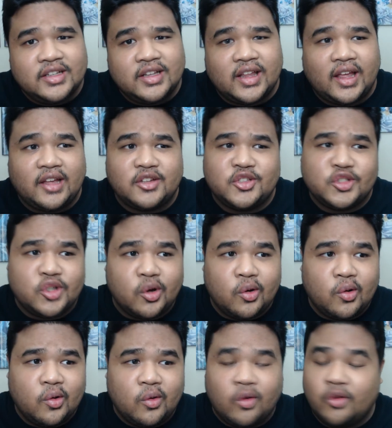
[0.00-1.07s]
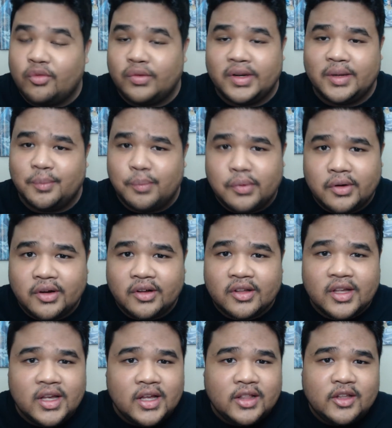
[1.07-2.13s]
like, show or read a book,
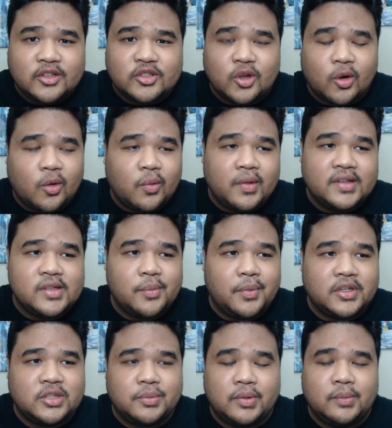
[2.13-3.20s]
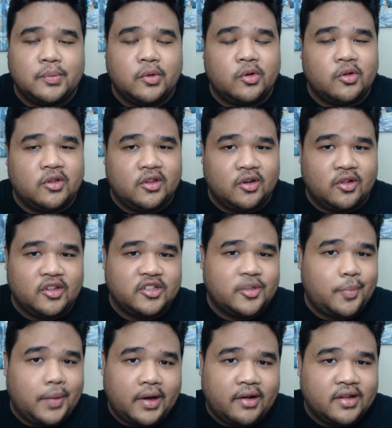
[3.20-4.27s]
there's always a bunch of people, you know, there's a
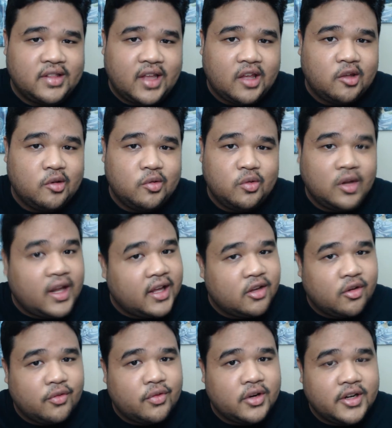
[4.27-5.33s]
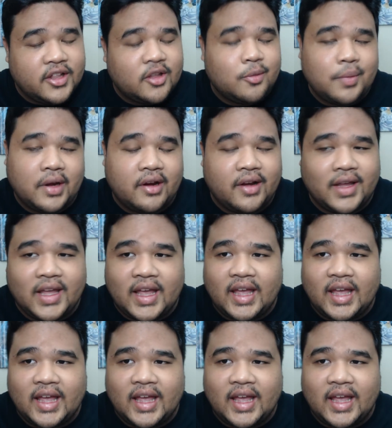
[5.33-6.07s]
pairing that you like over another pairing.